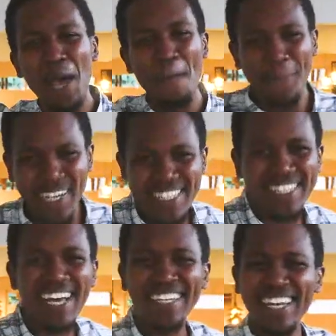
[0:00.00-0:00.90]
the
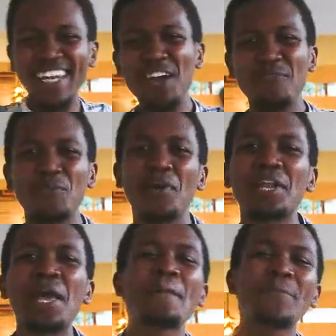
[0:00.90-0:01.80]
pastor. Tell
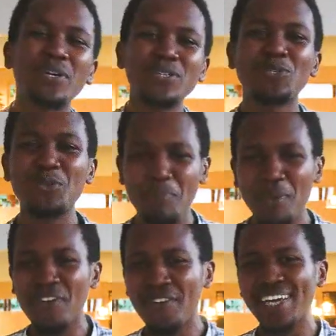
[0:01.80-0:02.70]
everyone because you should
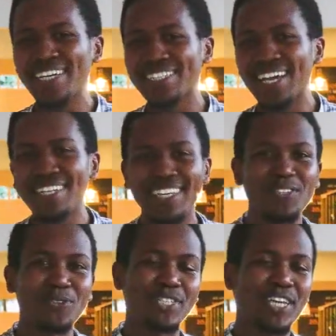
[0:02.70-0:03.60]
be very
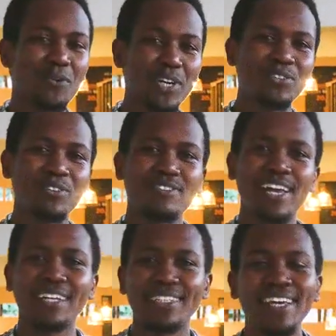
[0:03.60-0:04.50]
excited to share what you have
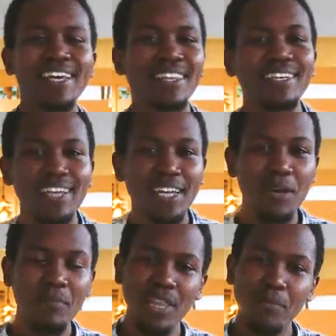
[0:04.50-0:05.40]
learned. There's a
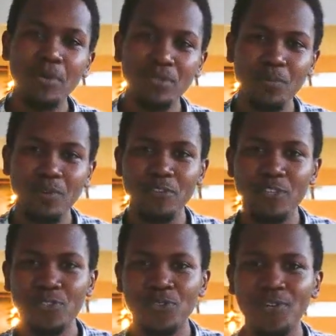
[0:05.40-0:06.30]
number at the bottom of
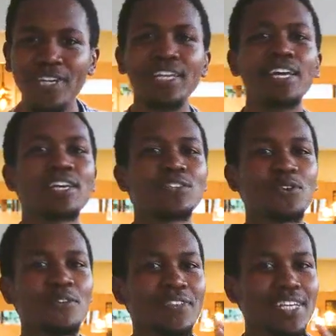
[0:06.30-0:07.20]
your screen.
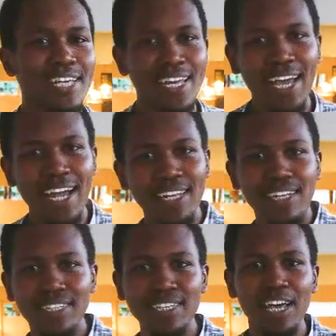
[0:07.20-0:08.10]
So if there's an
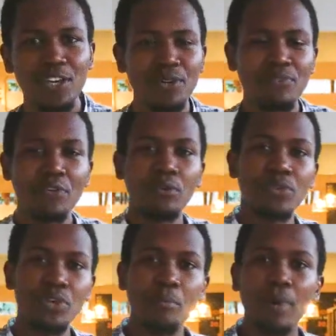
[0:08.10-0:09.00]
adult near you, if you're
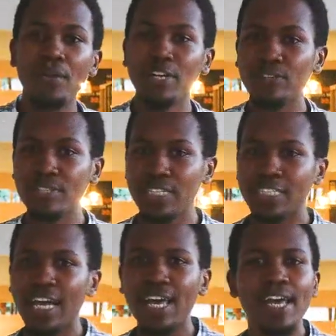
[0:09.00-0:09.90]
with your parent or
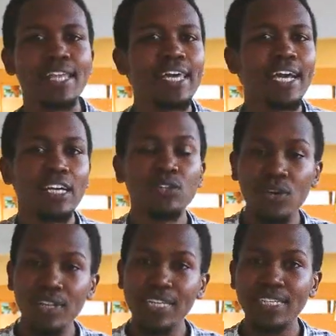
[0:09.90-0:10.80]
teacher, they can
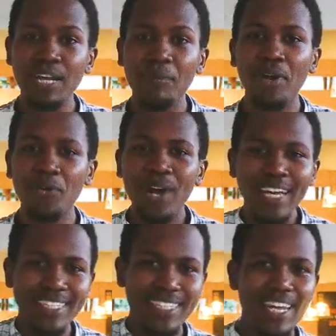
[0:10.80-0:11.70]
call that number
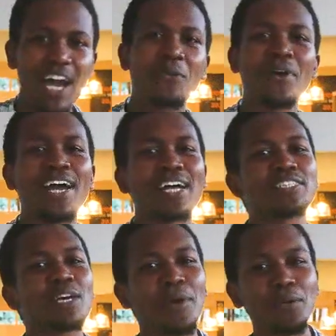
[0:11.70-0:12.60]
right now and
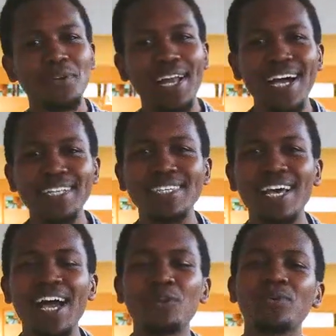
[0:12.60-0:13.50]
someone will
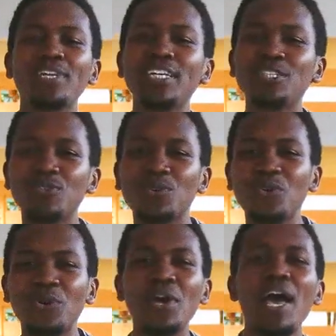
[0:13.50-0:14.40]
answer and will let you
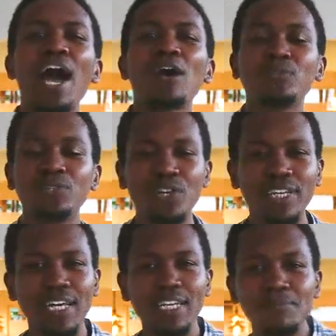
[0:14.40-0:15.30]
know how to
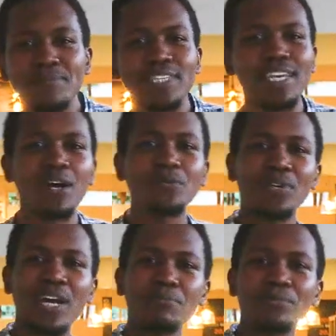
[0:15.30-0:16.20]
join an MC, how to
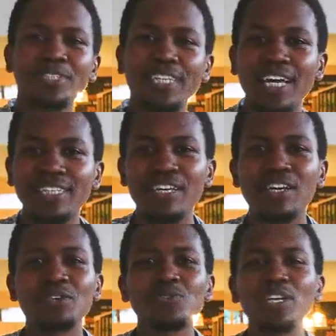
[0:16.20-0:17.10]
come to church,
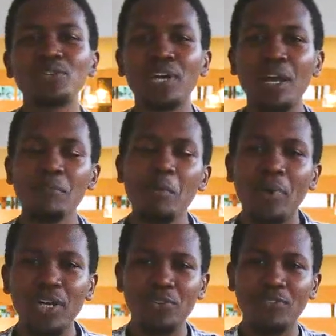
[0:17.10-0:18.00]
so that you can be
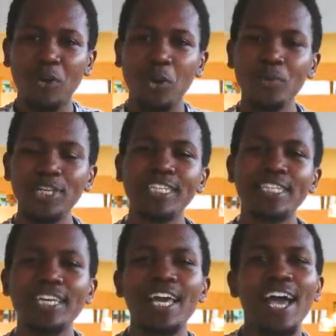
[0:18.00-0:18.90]
part of a
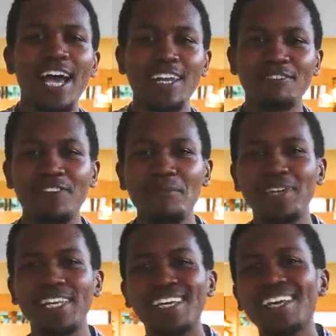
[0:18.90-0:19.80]
community and a
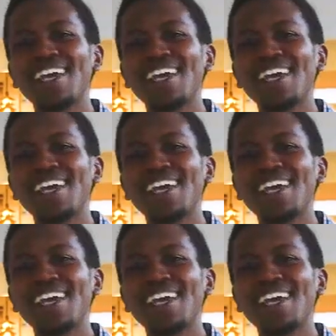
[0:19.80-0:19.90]
family.